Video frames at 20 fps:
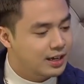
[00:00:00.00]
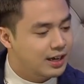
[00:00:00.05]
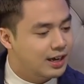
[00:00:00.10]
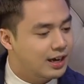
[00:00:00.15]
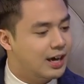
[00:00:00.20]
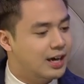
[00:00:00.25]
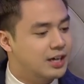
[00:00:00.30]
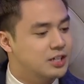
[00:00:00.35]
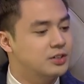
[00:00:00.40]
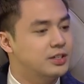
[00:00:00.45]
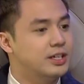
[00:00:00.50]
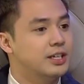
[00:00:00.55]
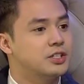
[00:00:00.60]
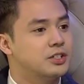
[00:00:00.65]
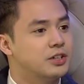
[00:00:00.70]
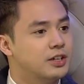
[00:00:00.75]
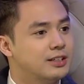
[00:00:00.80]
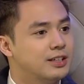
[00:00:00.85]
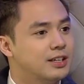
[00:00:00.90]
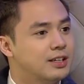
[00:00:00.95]
Actually,
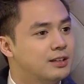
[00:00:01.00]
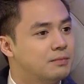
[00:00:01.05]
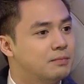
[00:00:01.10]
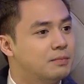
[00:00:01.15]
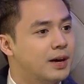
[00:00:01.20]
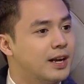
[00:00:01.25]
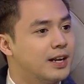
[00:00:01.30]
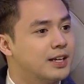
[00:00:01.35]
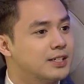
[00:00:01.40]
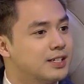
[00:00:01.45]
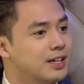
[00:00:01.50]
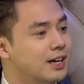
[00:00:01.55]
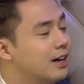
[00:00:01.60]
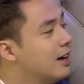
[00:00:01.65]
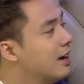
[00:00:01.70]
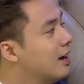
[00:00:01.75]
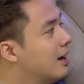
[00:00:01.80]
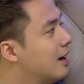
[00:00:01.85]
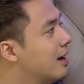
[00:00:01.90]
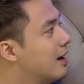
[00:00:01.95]
is written para
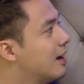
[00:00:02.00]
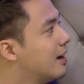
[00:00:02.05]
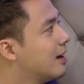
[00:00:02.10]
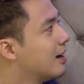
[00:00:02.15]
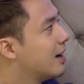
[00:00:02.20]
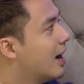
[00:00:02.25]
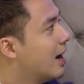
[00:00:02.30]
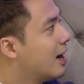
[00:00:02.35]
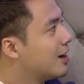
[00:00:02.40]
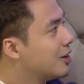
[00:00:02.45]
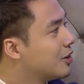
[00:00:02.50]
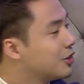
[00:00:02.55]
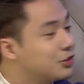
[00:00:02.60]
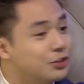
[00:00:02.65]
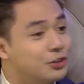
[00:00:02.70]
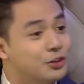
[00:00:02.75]
sa character